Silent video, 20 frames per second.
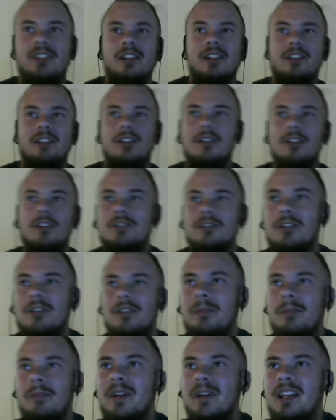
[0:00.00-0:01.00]
on
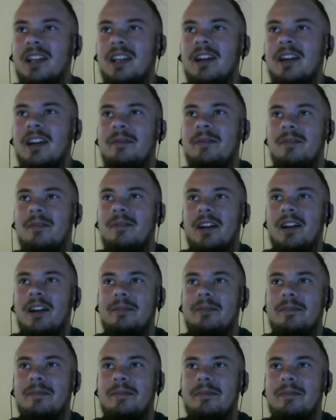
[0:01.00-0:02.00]
console, but again, like
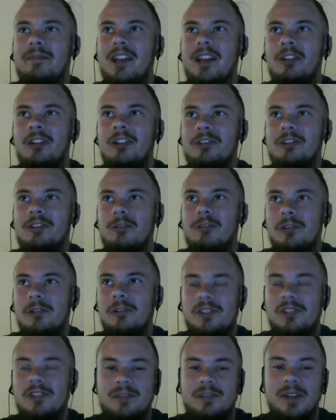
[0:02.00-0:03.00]
Elder
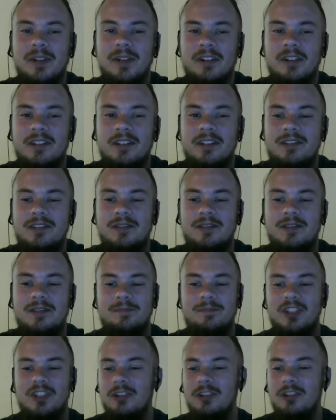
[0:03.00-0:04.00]
Scrolls experience
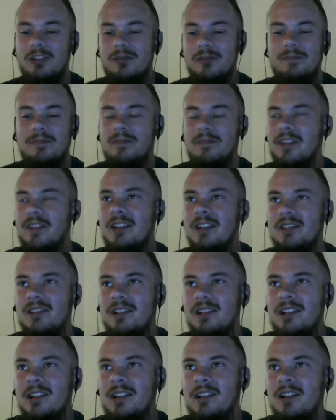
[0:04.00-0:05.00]
skewed things a
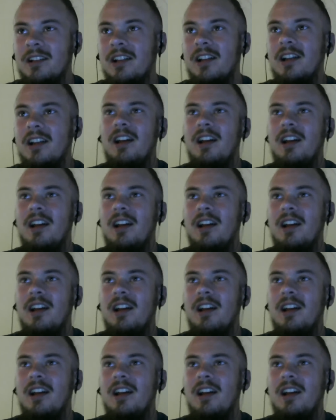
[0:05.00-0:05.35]
little.